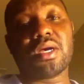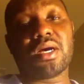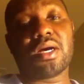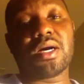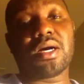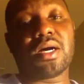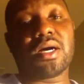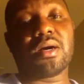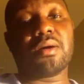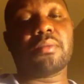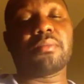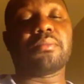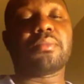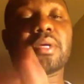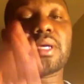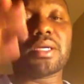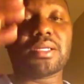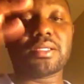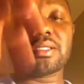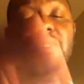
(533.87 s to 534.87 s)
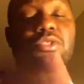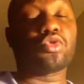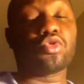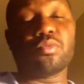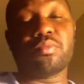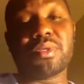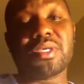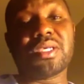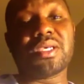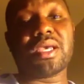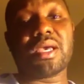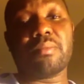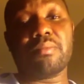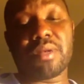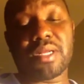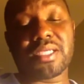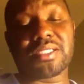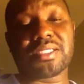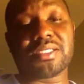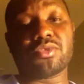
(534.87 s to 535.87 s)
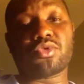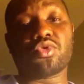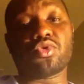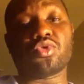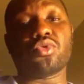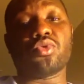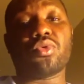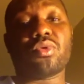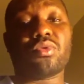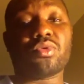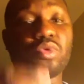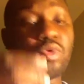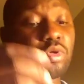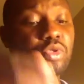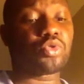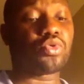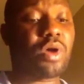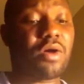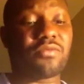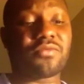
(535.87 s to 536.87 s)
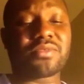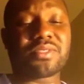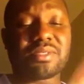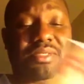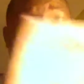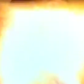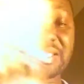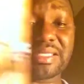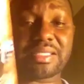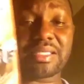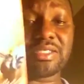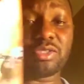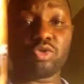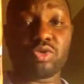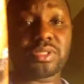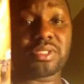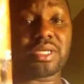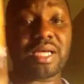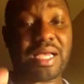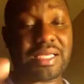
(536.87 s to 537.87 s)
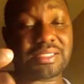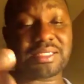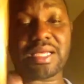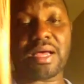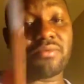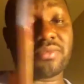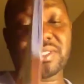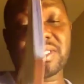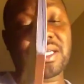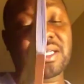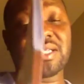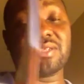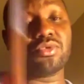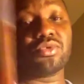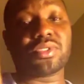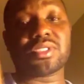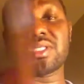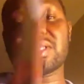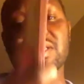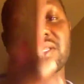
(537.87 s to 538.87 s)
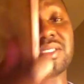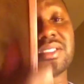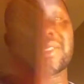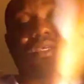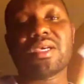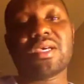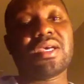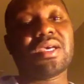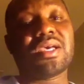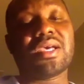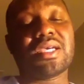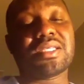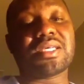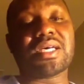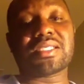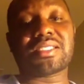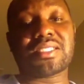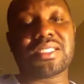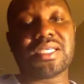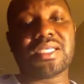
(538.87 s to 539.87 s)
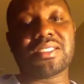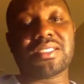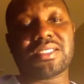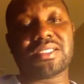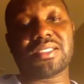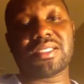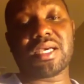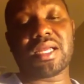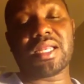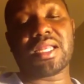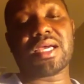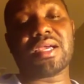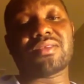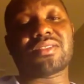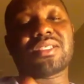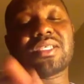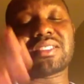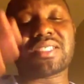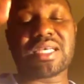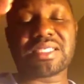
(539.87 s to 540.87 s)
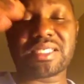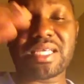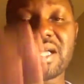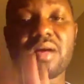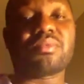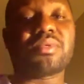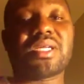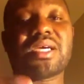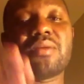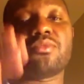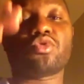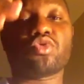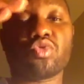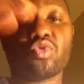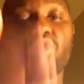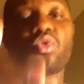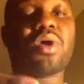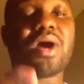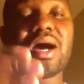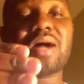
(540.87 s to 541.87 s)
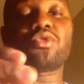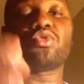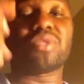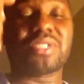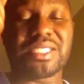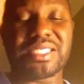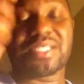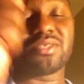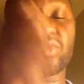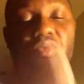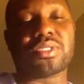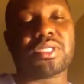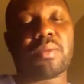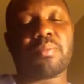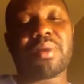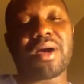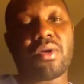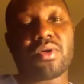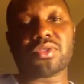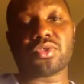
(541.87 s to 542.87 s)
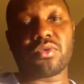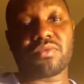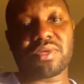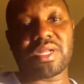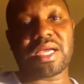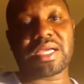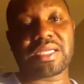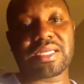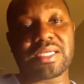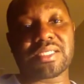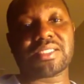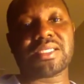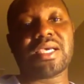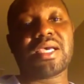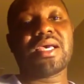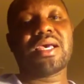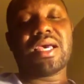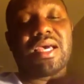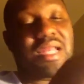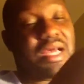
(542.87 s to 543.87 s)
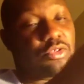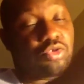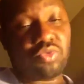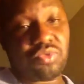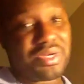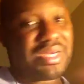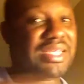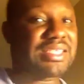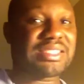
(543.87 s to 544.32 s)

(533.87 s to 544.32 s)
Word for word: um, and it will be a blessing to you those who have used has have started using it it has changed their lives. It has helped them to know how to deal with the powers of darkness and how to release